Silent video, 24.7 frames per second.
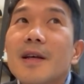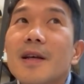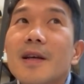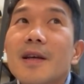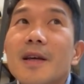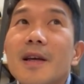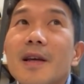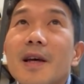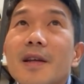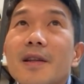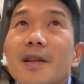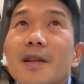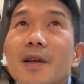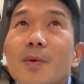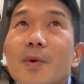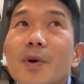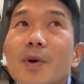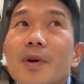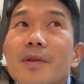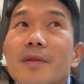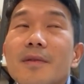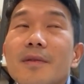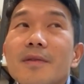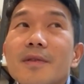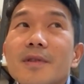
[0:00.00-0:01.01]
yeah, the
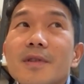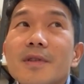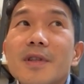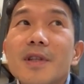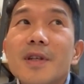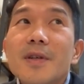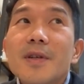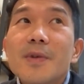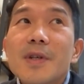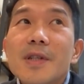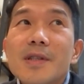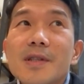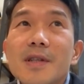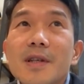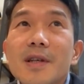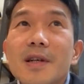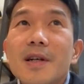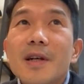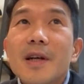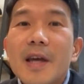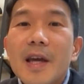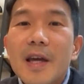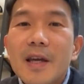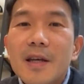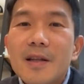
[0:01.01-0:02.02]
one club was
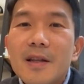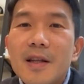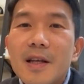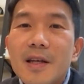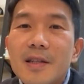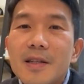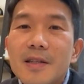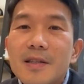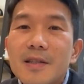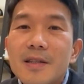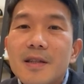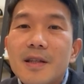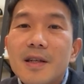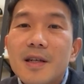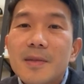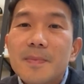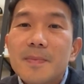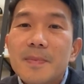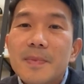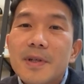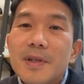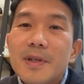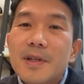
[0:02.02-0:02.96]
a hang gliding club,